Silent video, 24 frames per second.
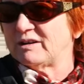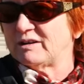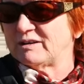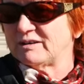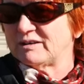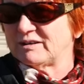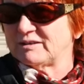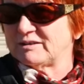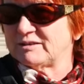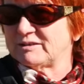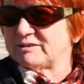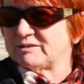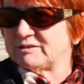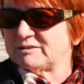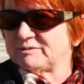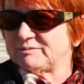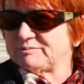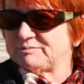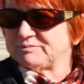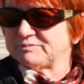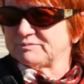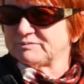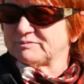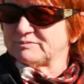So
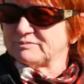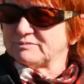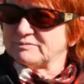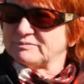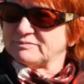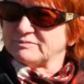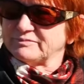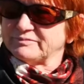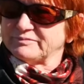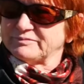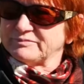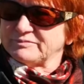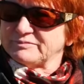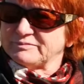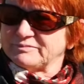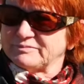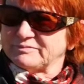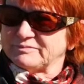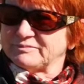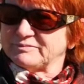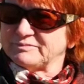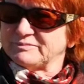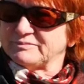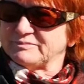one of the
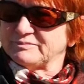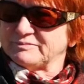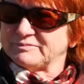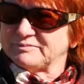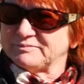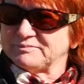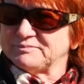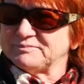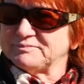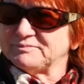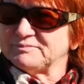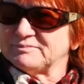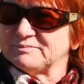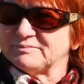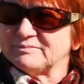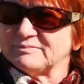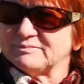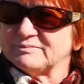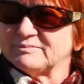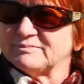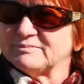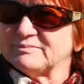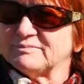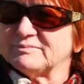things I hear from
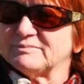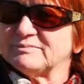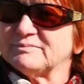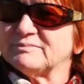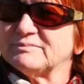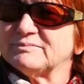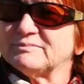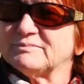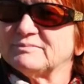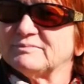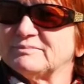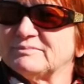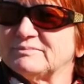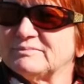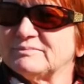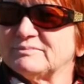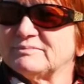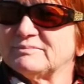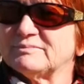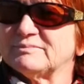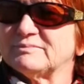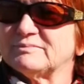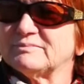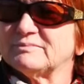people is
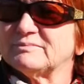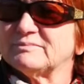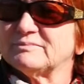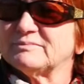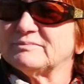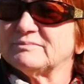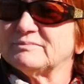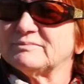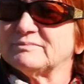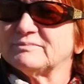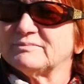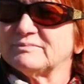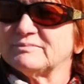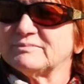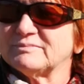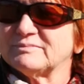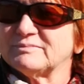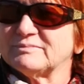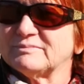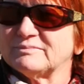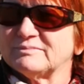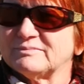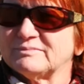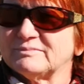that they think they're
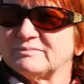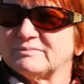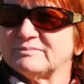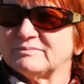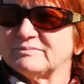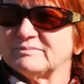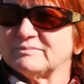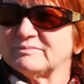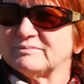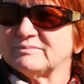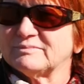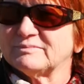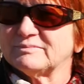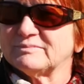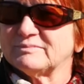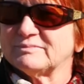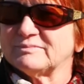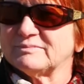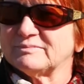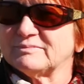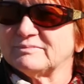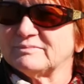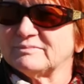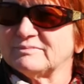roving
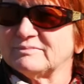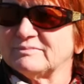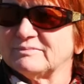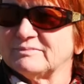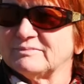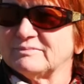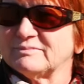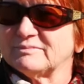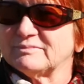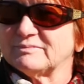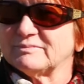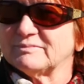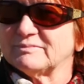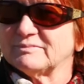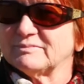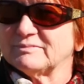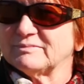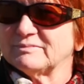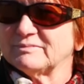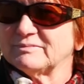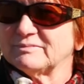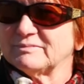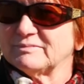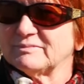bands of
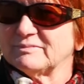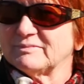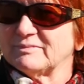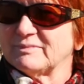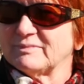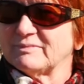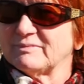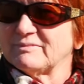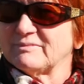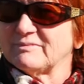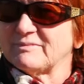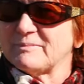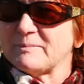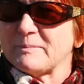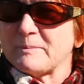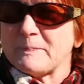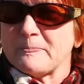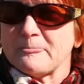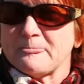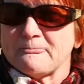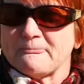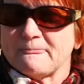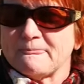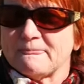murderers and
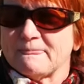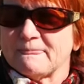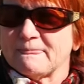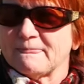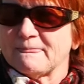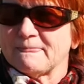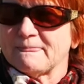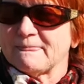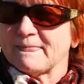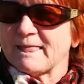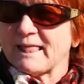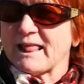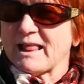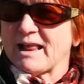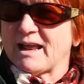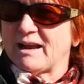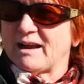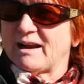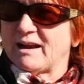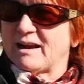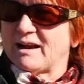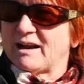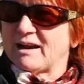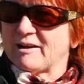rapists that just wander the
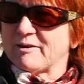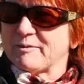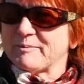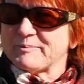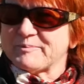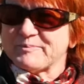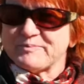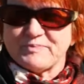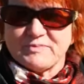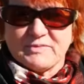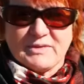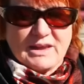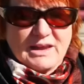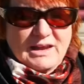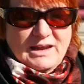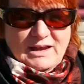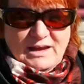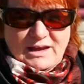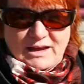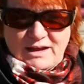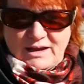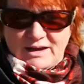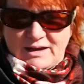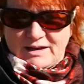land looking for
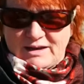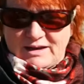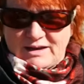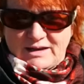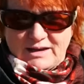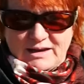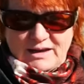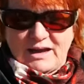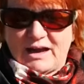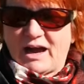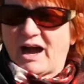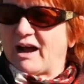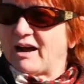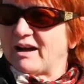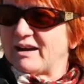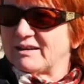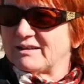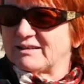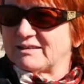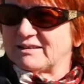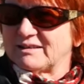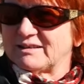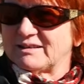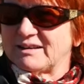victims. Have
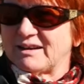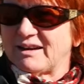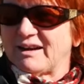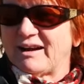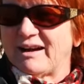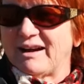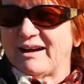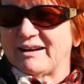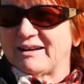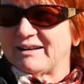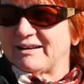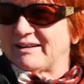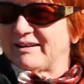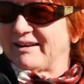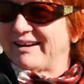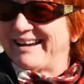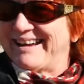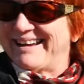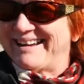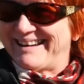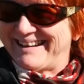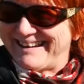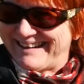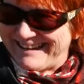you? So you
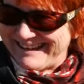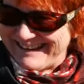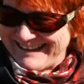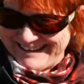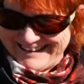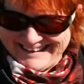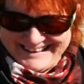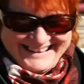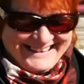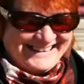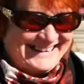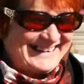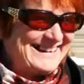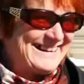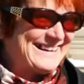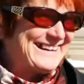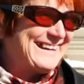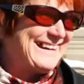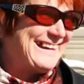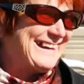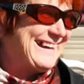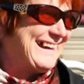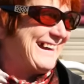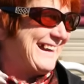certainly have run into a
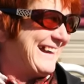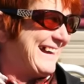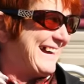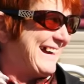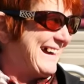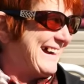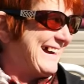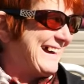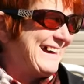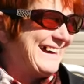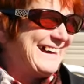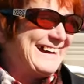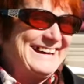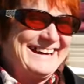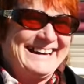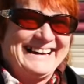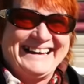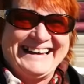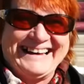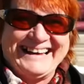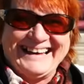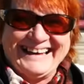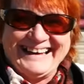few of those, haven't you?